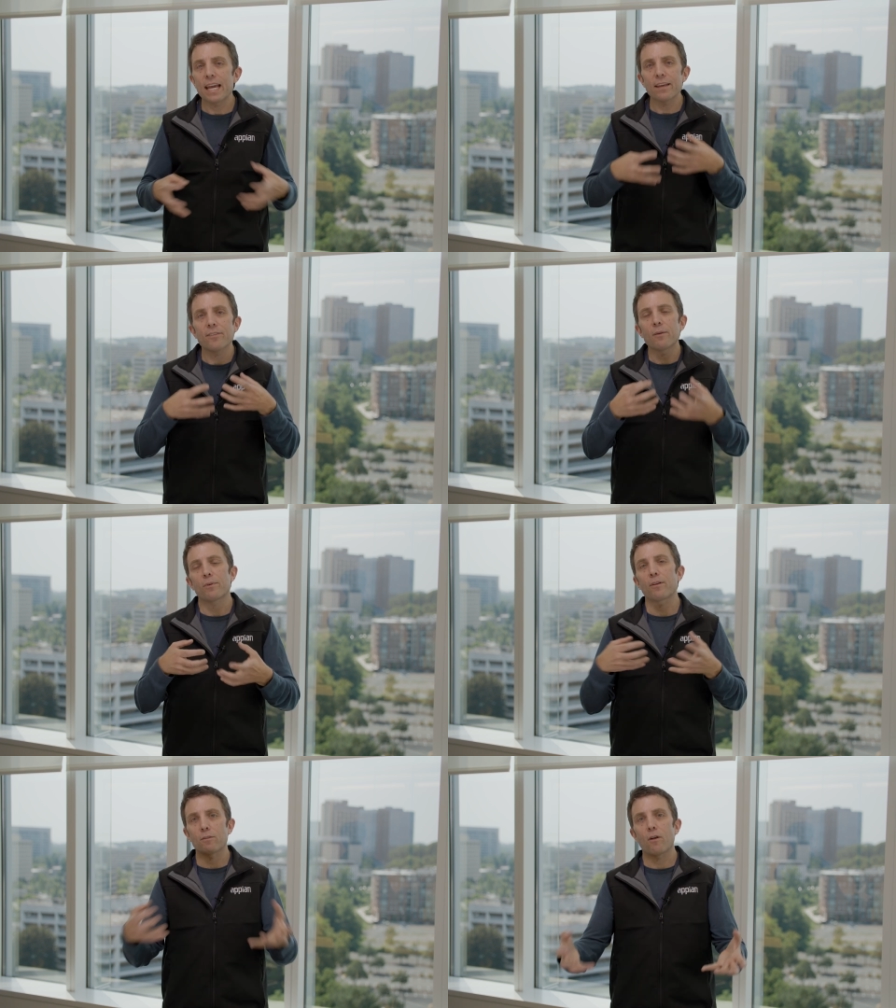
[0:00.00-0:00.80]
anything
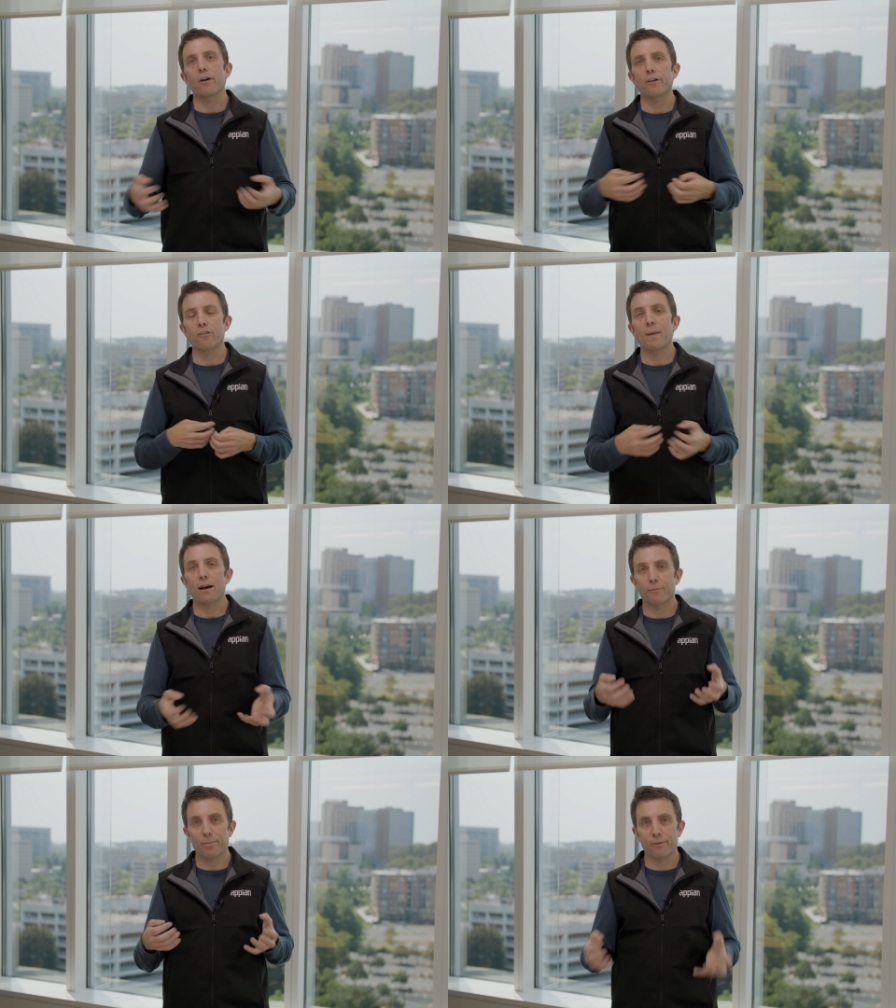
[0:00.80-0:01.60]
with a large
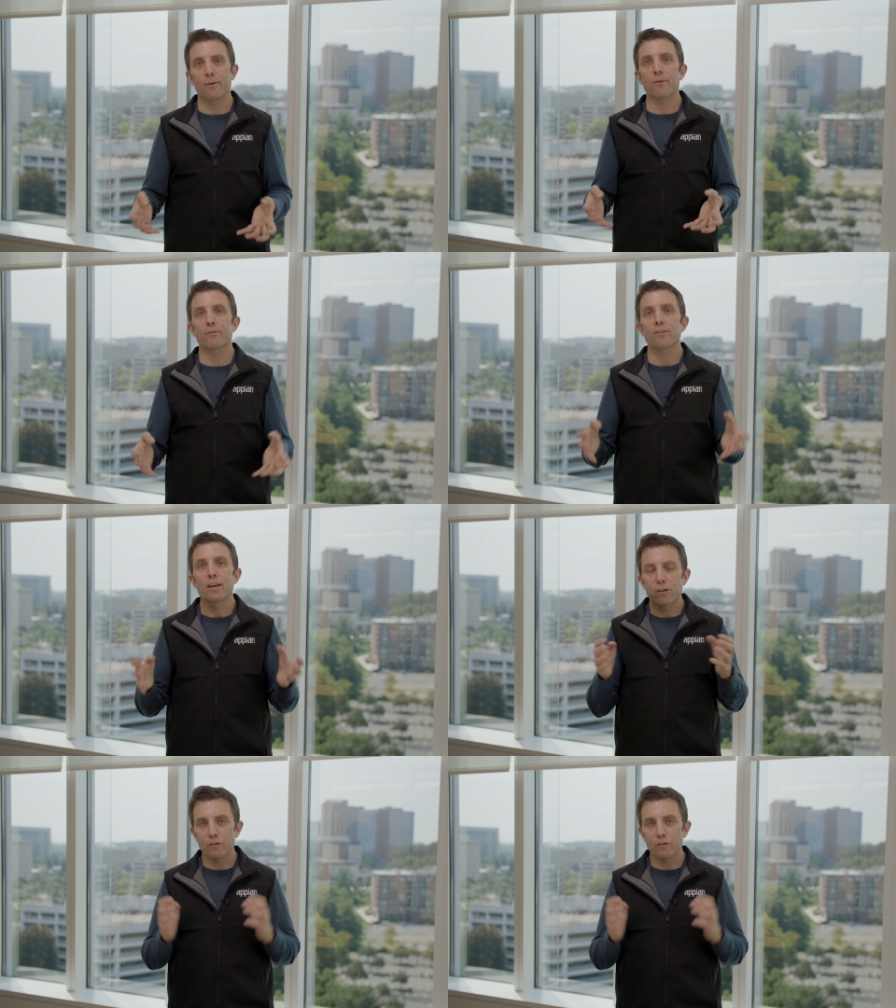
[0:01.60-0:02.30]
amount of prose.